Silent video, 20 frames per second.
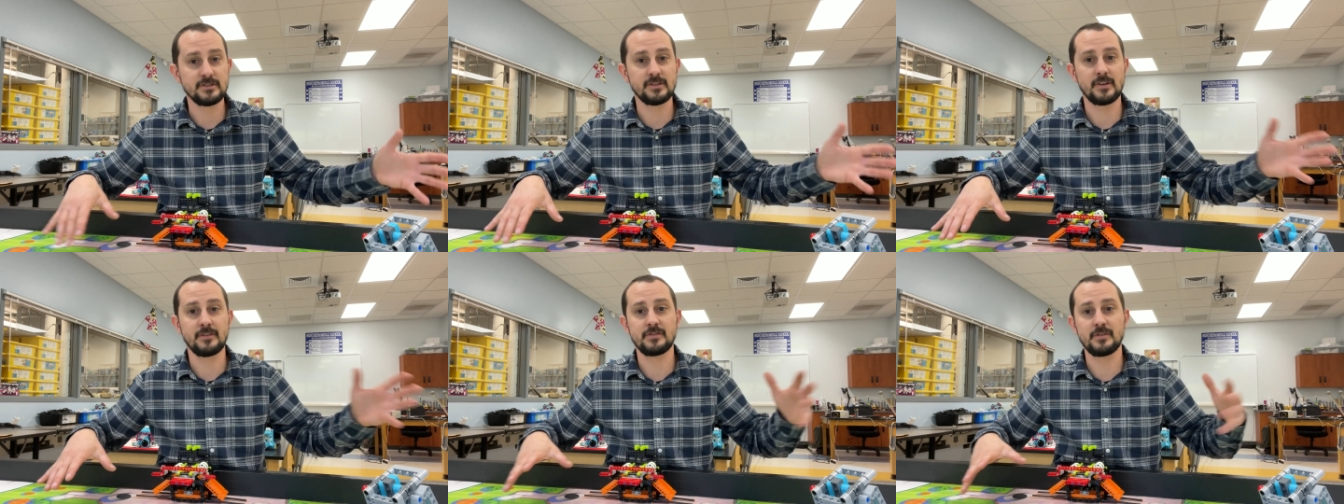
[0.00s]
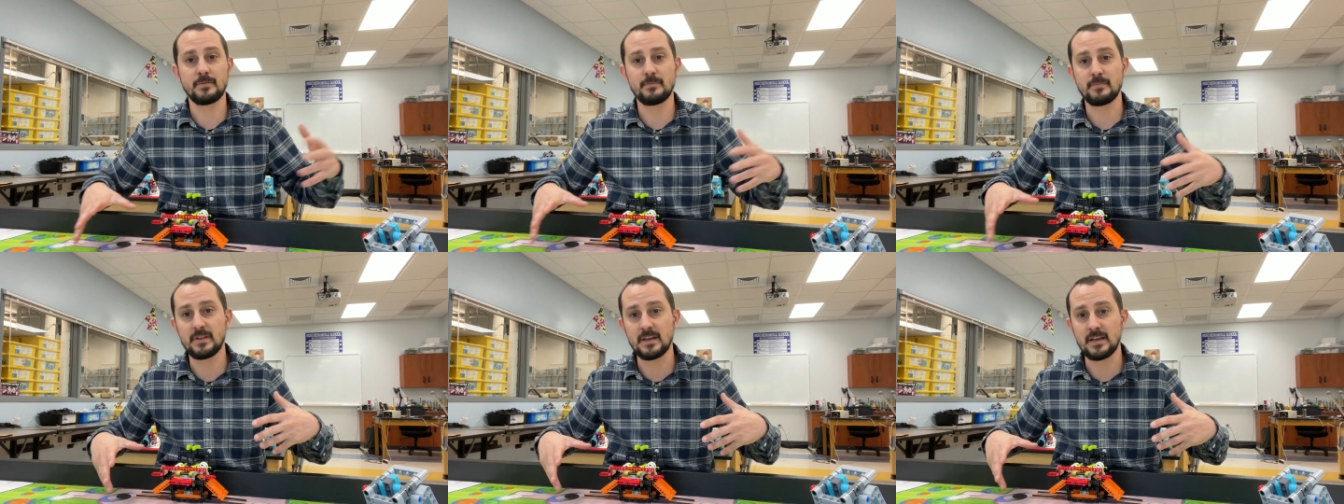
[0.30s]
of
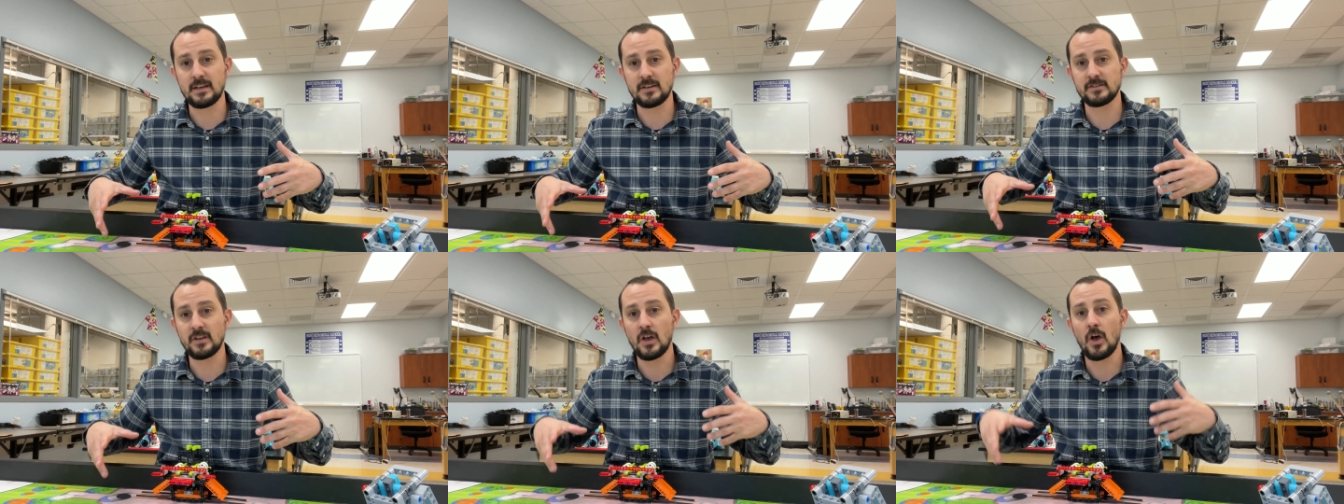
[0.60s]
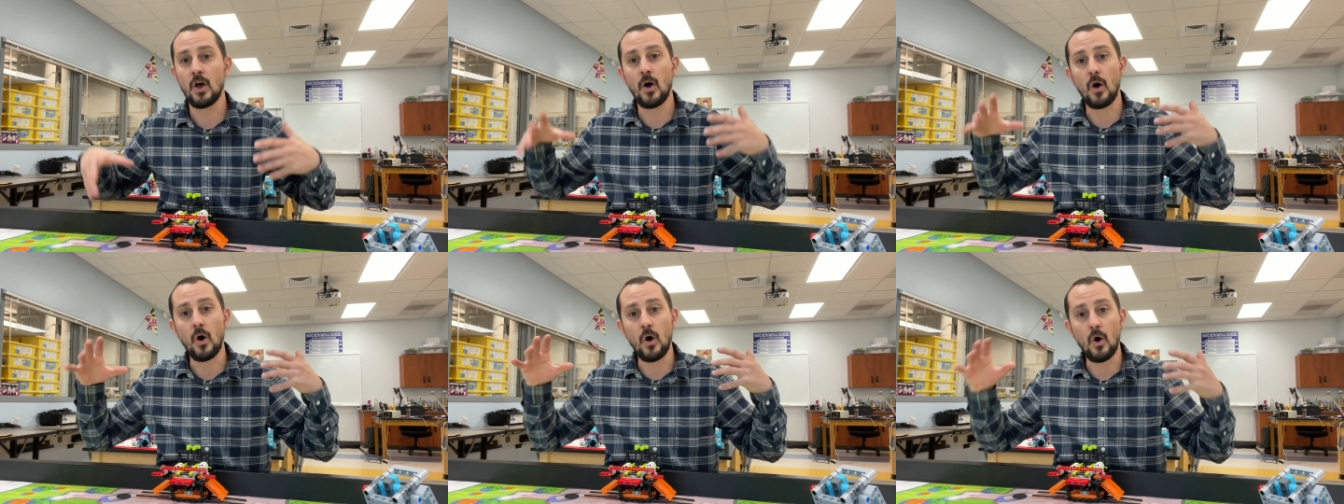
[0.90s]
some things
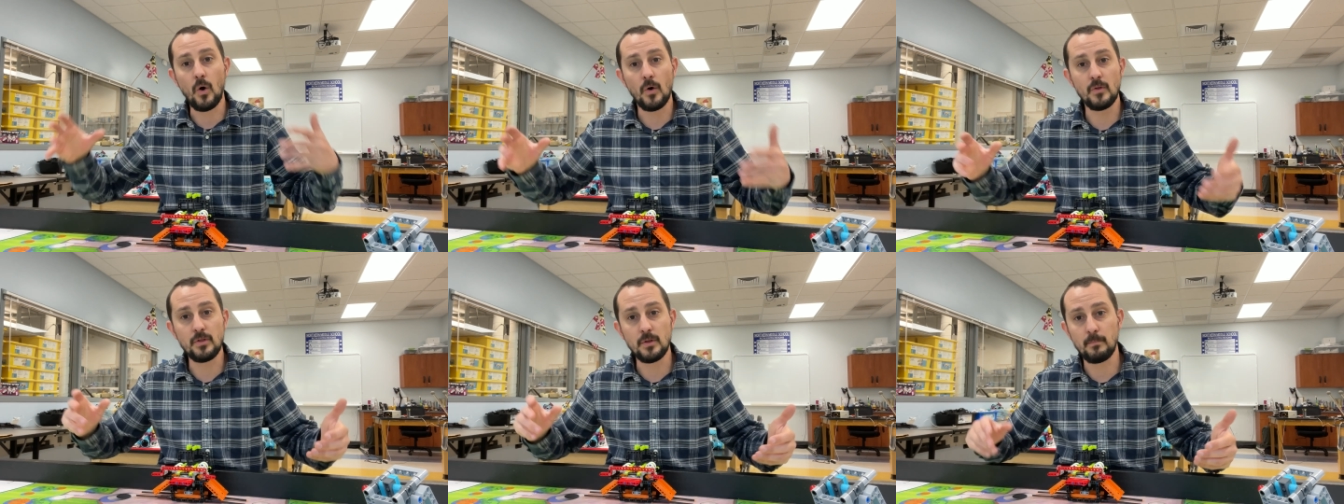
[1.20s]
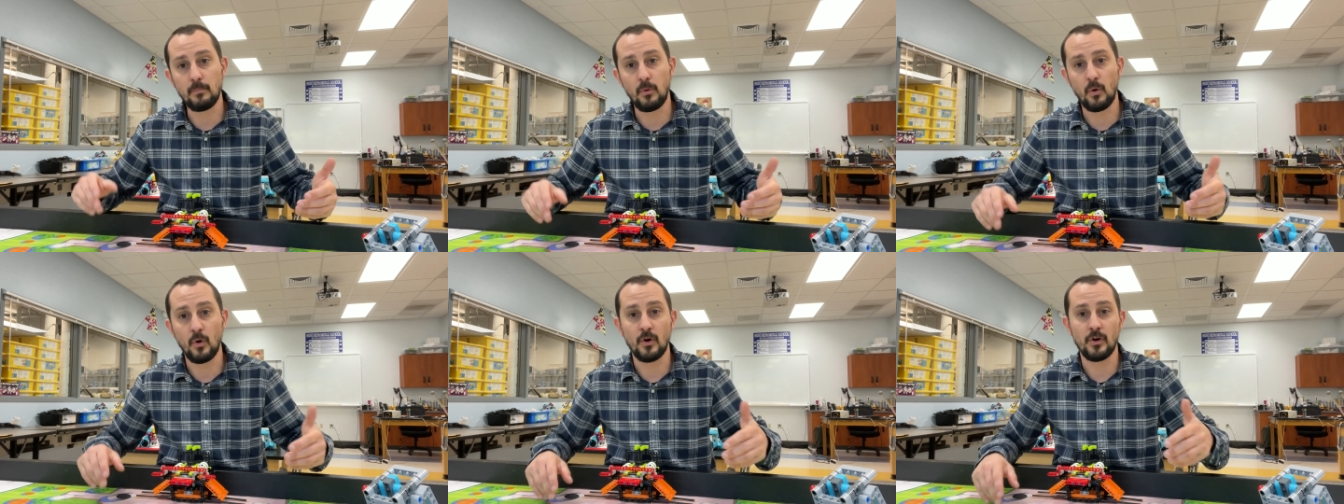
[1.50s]
on the
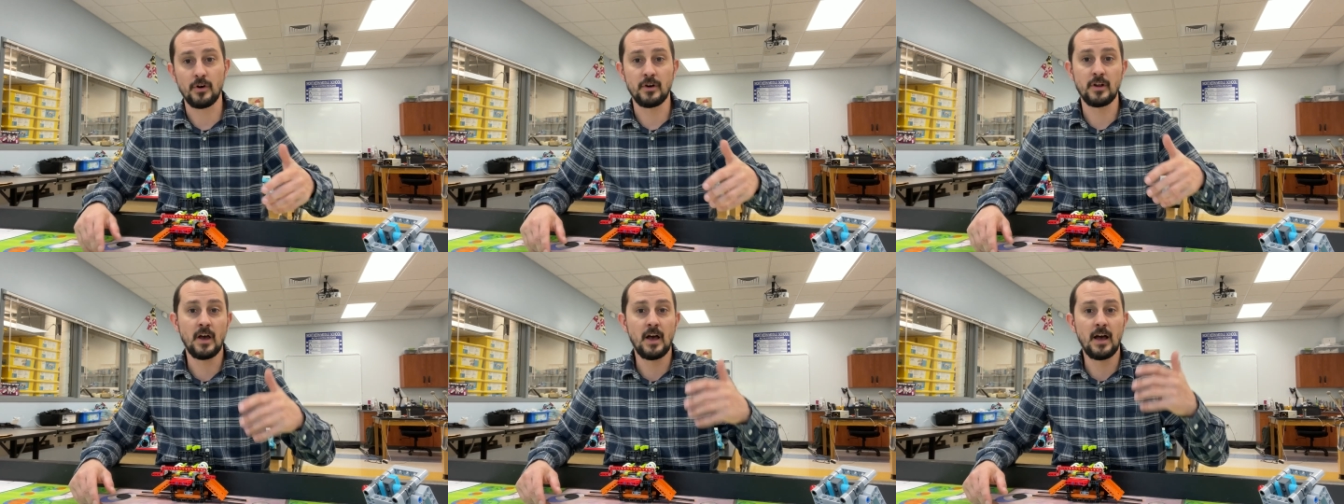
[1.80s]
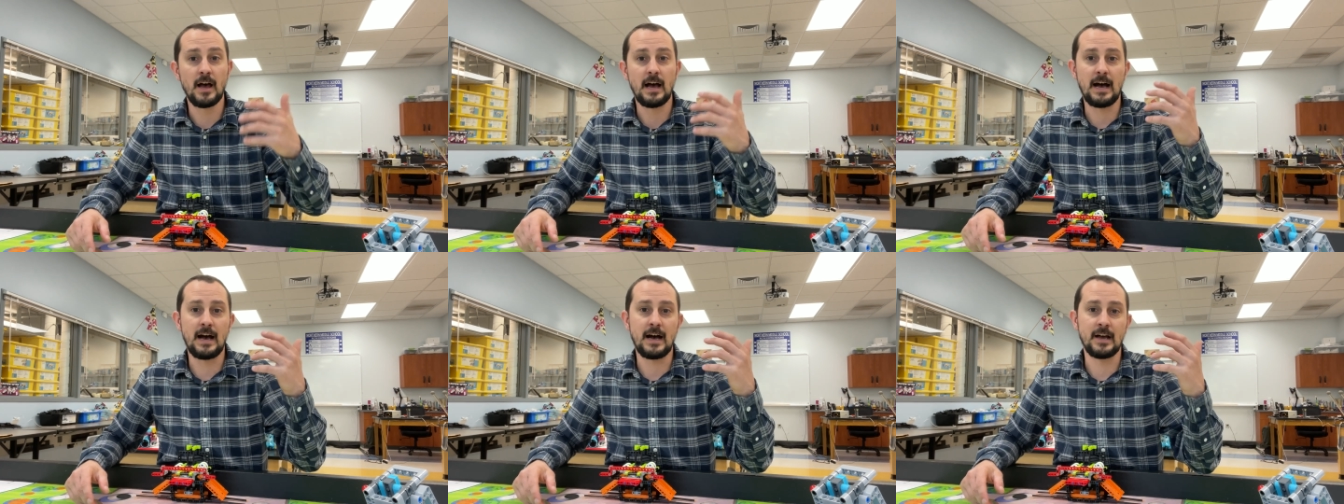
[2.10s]
board.
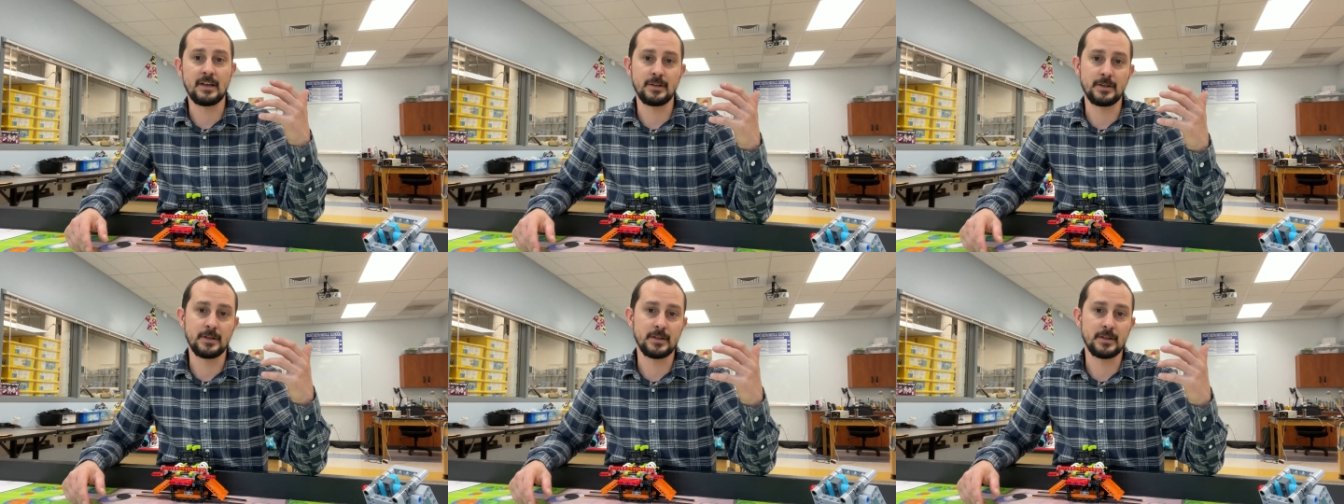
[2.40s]
Uh,